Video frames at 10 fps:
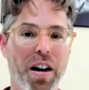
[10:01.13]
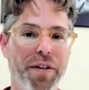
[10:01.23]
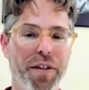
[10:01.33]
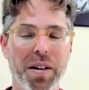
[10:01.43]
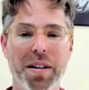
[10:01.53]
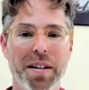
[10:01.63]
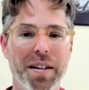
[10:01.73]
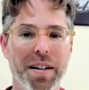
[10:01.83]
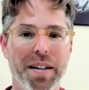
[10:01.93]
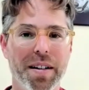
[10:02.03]
awful.
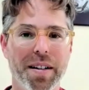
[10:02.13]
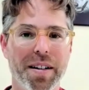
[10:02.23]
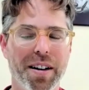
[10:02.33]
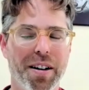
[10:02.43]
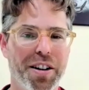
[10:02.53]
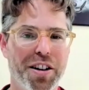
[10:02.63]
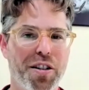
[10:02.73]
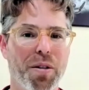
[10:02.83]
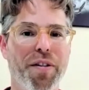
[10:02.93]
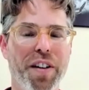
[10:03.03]
You know, you
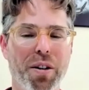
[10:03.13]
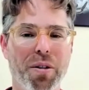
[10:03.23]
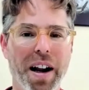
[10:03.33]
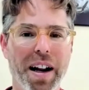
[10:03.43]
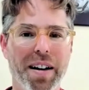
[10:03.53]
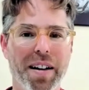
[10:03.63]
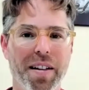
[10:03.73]
just don't feel right.